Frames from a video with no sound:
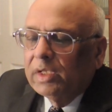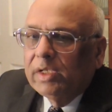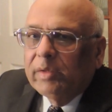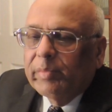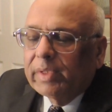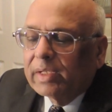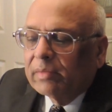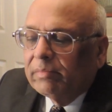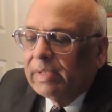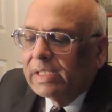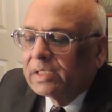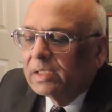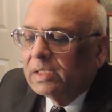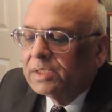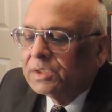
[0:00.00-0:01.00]
He became
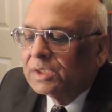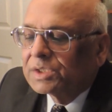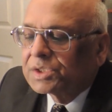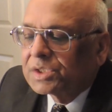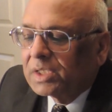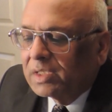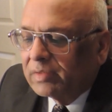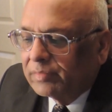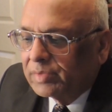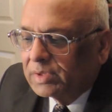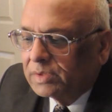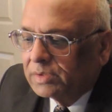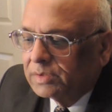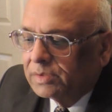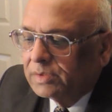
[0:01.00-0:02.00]
mentally disturbed.
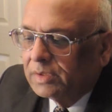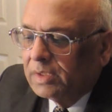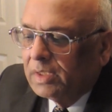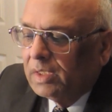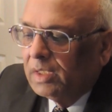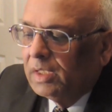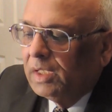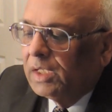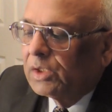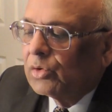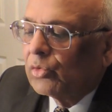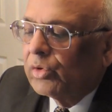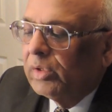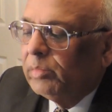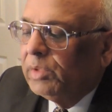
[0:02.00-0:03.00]
It
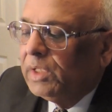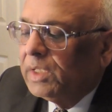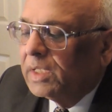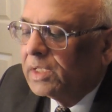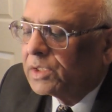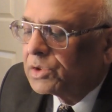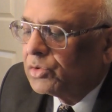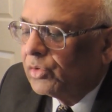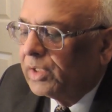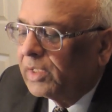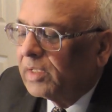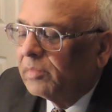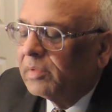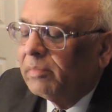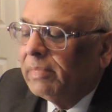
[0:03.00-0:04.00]
took him years to
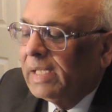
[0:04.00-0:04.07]
recover